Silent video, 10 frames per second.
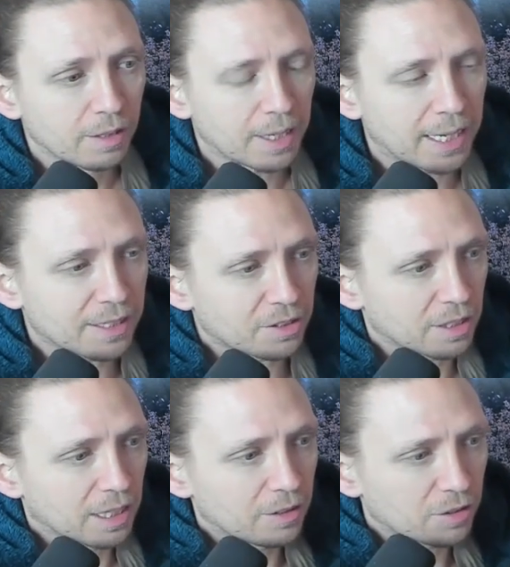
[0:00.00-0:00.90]
is
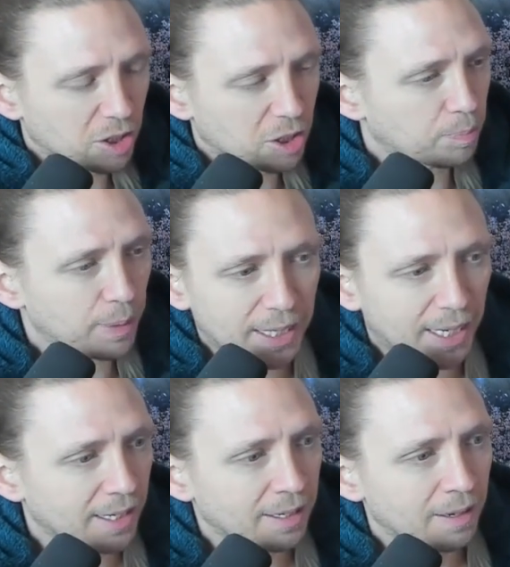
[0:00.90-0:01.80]

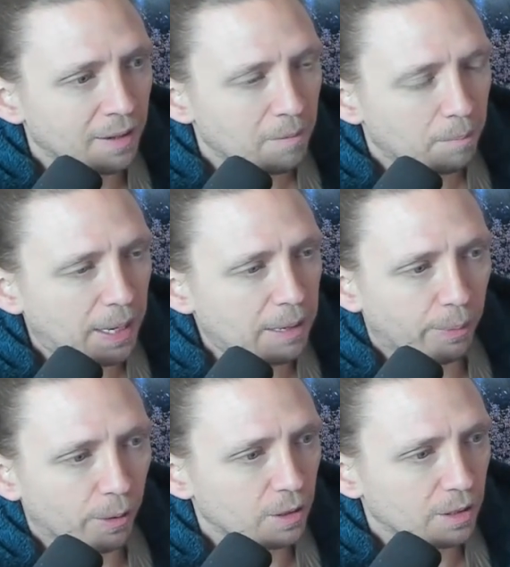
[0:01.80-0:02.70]
splitting
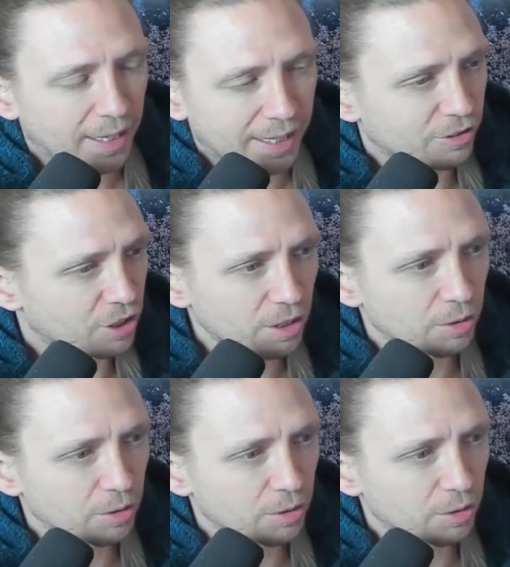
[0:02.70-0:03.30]
people in two.